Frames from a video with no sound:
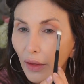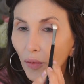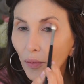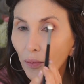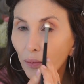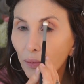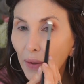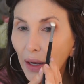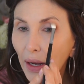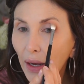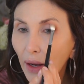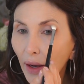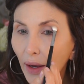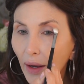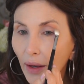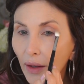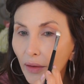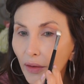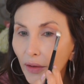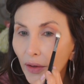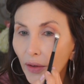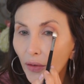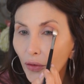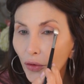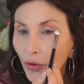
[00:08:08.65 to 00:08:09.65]
my
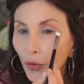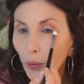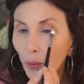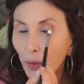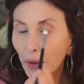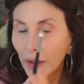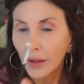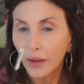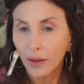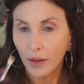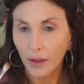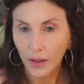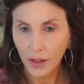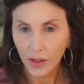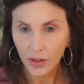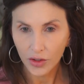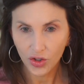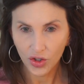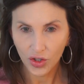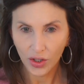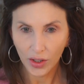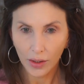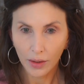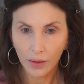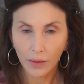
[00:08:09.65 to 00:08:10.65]
eyelids being
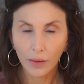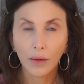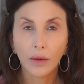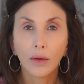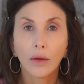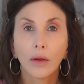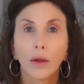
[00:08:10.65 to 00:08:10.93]
itchy